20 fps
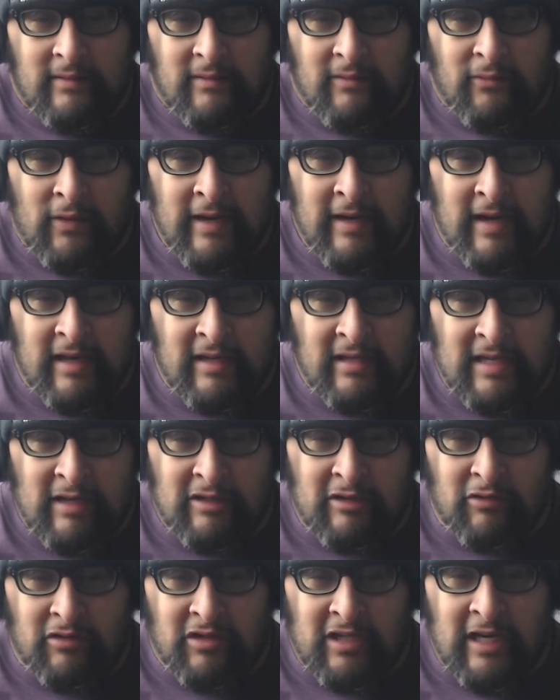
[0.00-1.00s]
Why did I sound
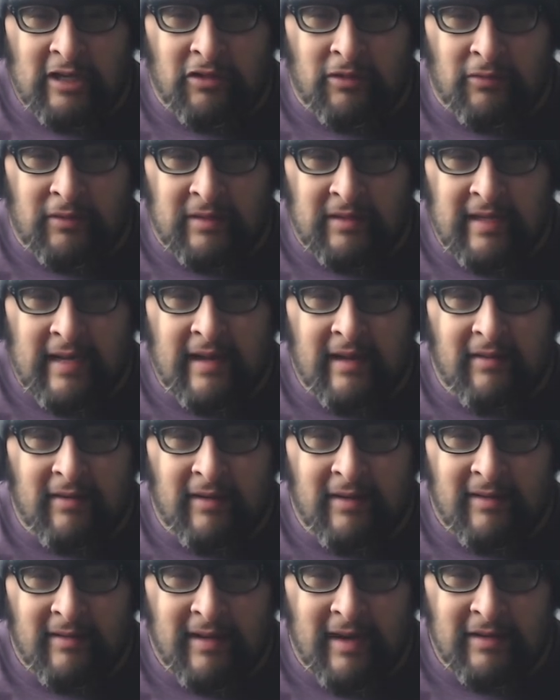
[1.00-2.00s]
so sexual with that?
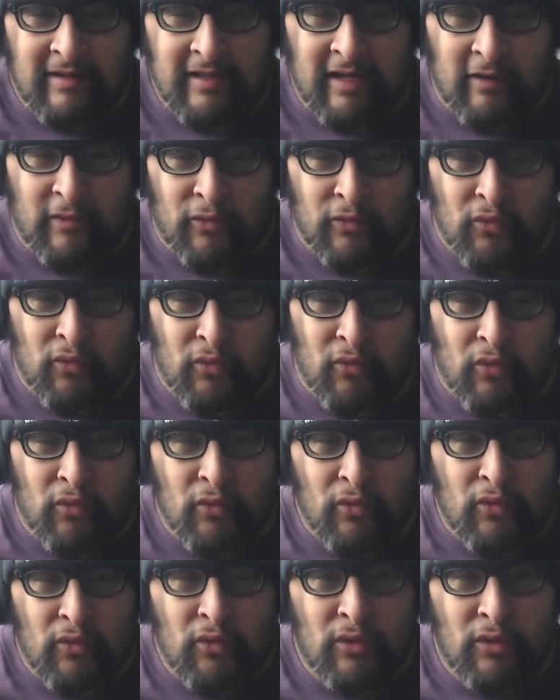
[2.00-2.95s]
That ooh.